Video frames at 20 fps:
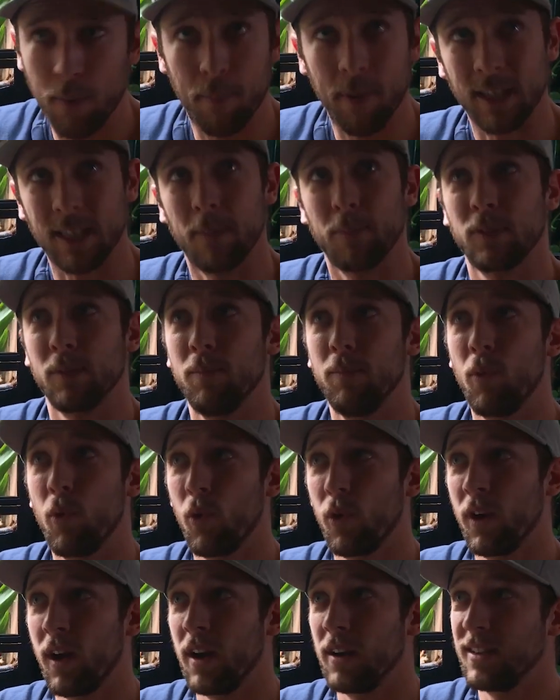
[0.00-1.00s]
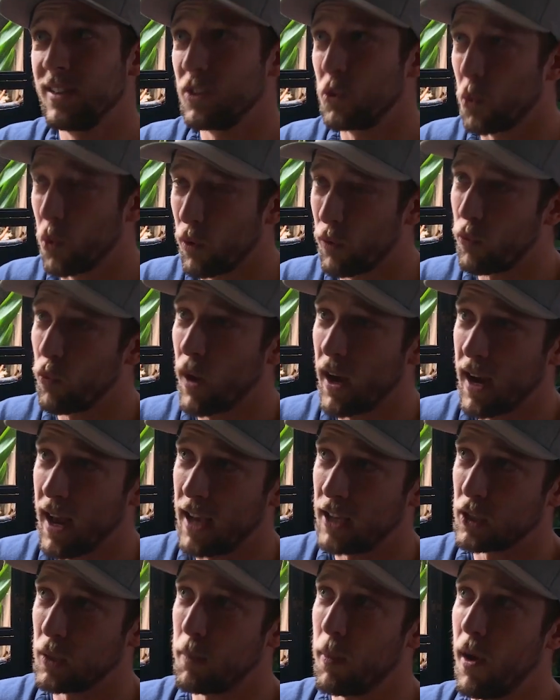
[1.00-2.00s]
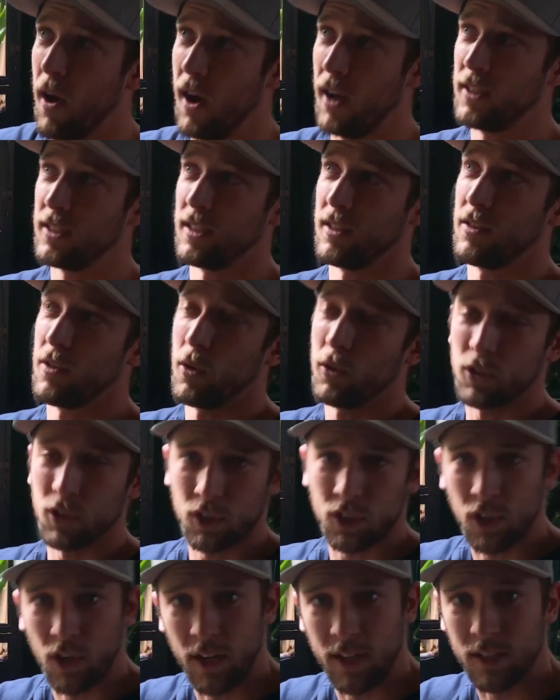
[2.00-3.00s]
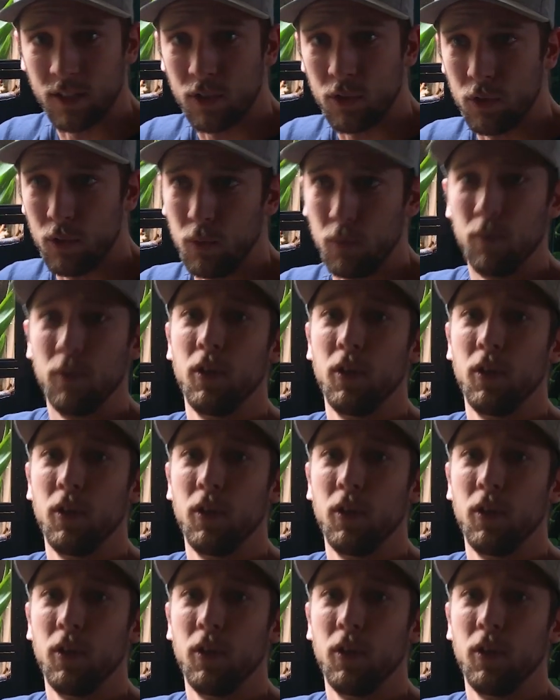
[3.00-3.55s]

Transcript: picked up some more dwarf white isopods, and those are starting to,